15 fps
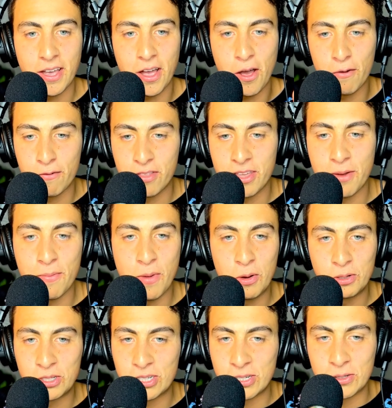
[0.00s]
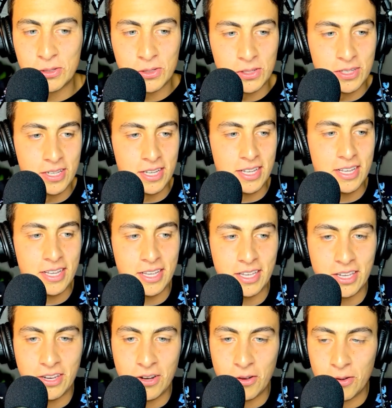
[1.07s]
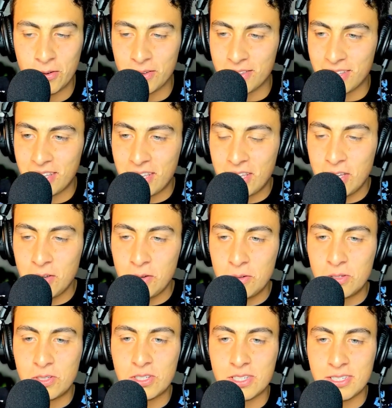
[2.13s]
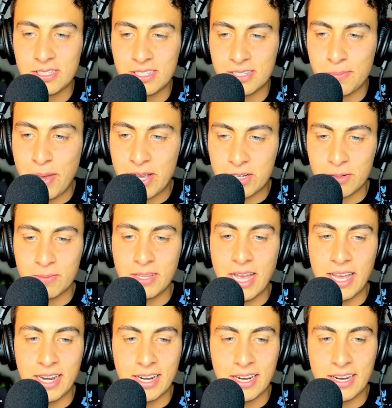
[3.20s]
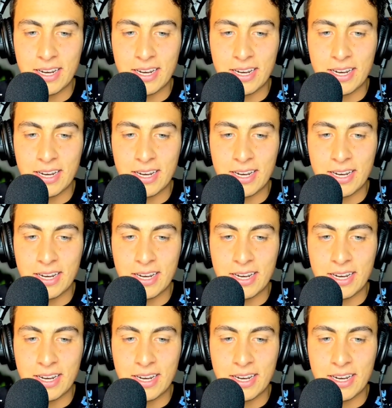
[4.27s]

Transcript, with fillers: of the emotional you know huge spectrum that